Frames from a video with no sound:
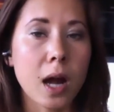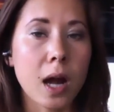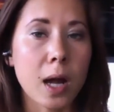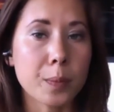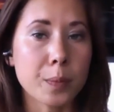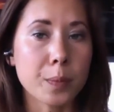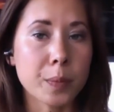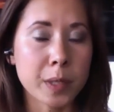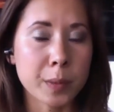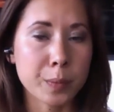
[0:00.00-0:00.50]

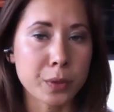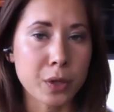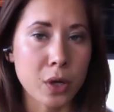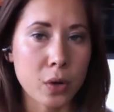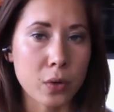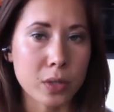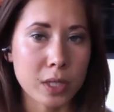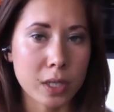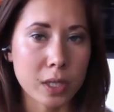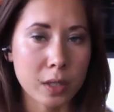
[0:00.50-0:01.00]
pea
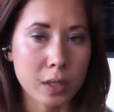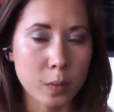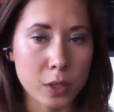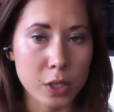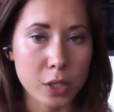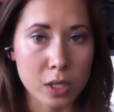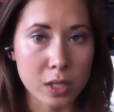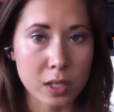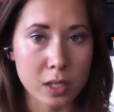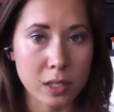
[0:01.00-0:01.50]
protein, which
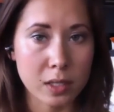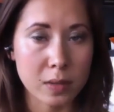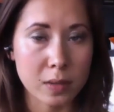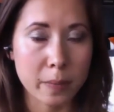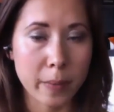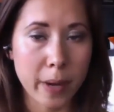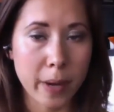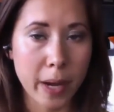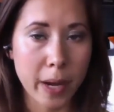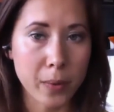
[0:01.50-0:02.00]
is
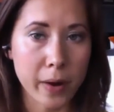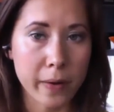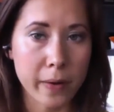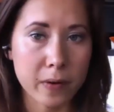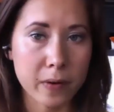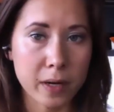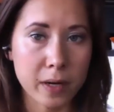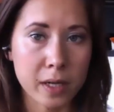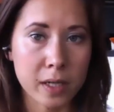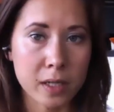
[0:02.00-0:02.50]
my
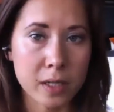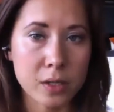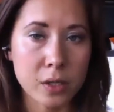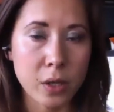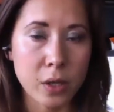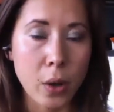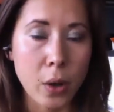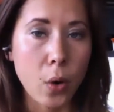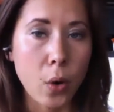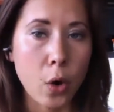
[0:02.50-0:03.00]
preference,
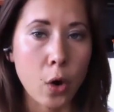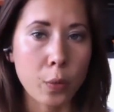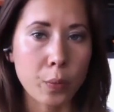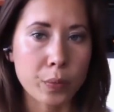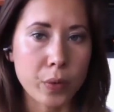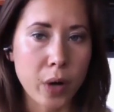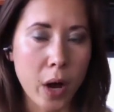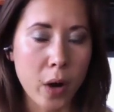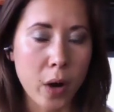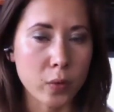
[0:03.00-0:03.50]
or
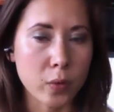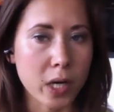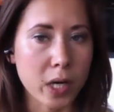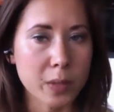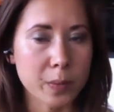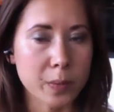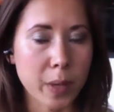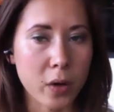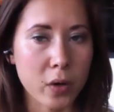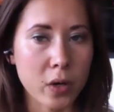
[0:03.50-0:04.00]
brown rice
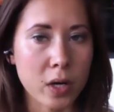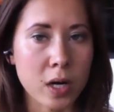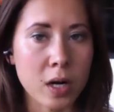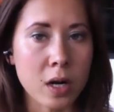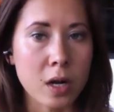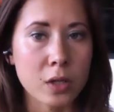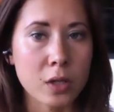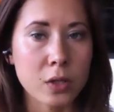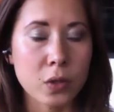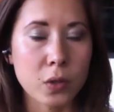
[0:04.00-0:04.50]
powder.
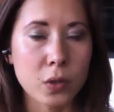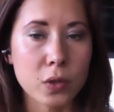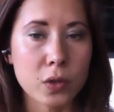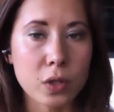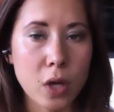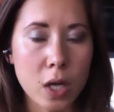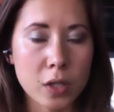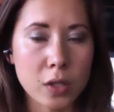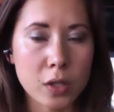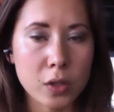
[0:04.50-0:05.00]
So you're
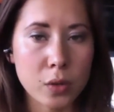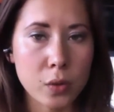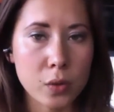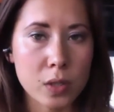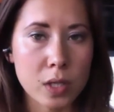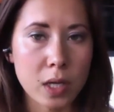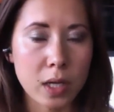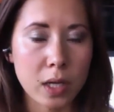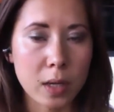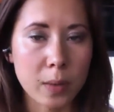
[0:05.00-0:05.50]
not
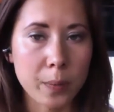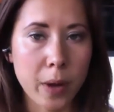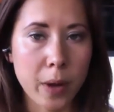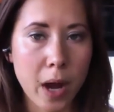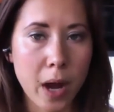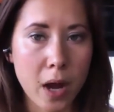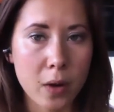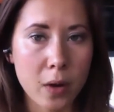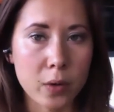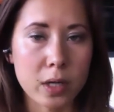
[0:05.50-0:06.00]
using a
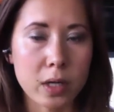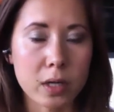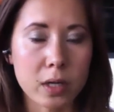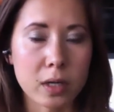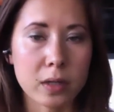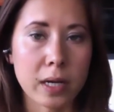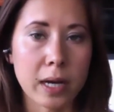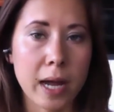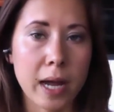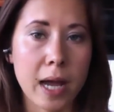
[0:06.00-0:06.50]
powder
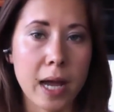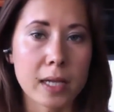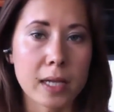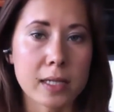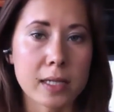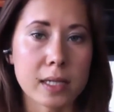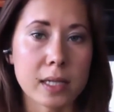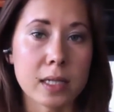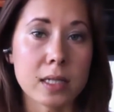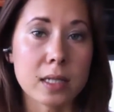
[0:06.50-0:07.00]
that has
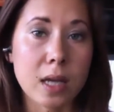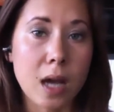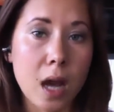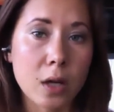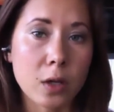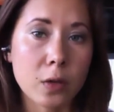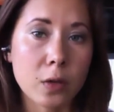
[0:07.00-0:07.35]
a ton of